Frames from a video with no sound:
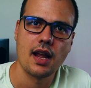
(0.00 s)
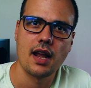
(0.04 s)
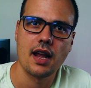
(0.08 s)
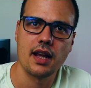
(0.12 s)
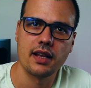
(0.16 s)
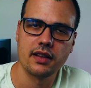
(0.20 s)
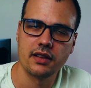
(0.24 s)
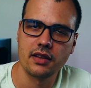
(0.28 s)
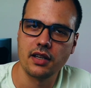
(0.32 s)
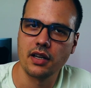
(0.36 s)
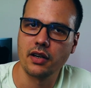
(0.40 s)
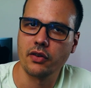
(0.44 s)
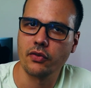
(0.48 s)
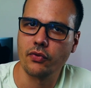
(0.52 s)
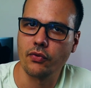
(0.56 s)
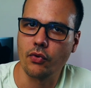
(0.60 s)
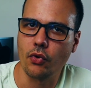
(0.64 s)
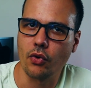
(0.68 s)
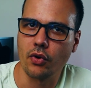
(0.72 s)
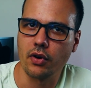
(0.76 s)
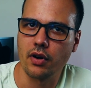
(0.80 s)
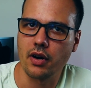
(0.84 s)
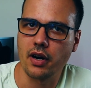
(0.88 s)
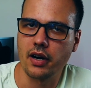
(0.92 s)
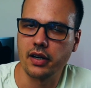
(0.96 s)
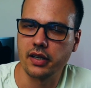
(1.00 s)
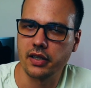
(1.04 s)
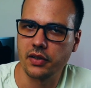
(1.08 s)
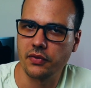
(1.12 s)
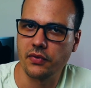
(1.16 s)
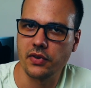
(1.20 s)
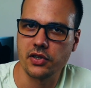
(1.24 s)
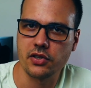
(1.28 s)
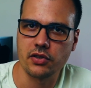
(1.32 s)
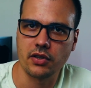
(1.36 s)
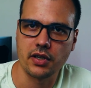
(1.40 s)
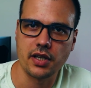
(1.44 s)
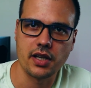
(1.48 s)
and therefore
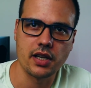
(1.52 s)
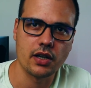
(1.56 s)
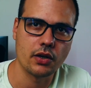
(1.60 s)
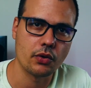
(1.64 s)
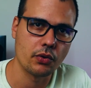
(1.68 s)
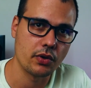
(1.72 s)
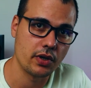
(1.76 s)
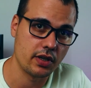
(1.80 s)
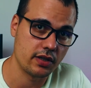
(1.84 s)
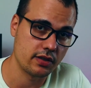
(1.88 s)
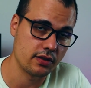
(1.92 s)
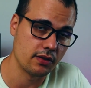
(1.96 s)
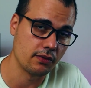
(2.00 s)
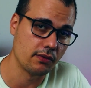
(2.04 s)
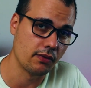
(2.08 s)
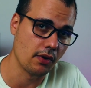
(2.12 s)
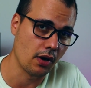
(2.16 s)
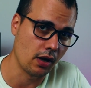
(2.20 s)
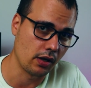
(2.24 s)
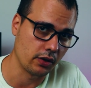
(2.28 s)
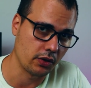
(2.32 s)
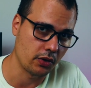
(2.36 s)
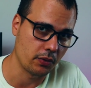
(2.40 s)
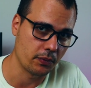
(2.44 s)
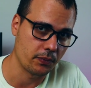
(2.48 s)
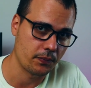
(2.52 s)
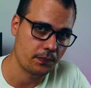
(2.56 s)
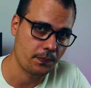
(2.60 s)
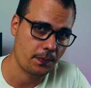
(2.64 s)
artificially increase the volume.